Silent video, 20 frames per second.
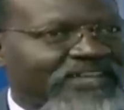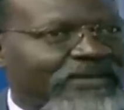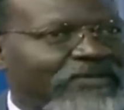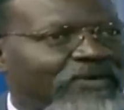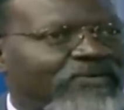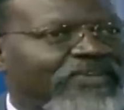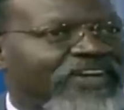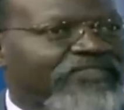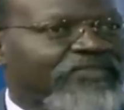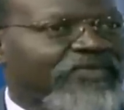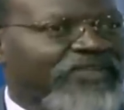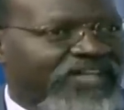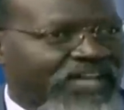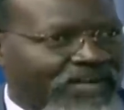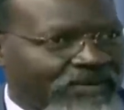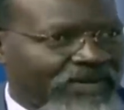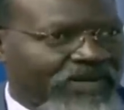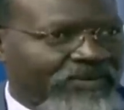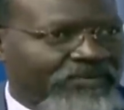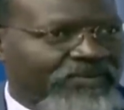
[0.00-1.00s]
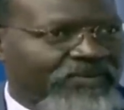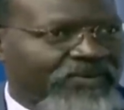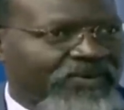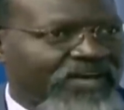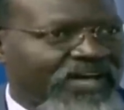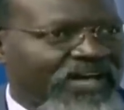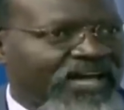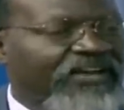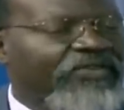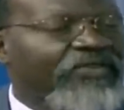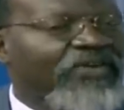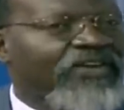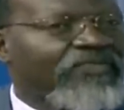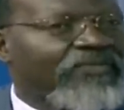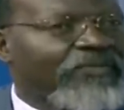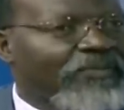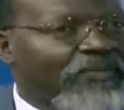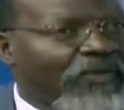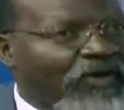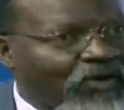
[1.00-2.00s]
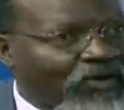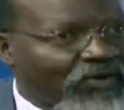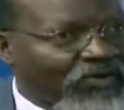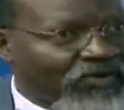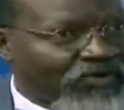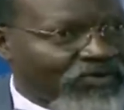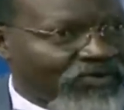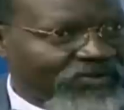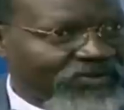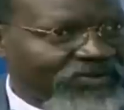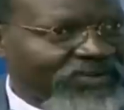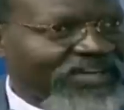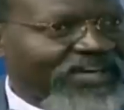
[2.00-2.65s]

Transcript: Some of us will come up and you have more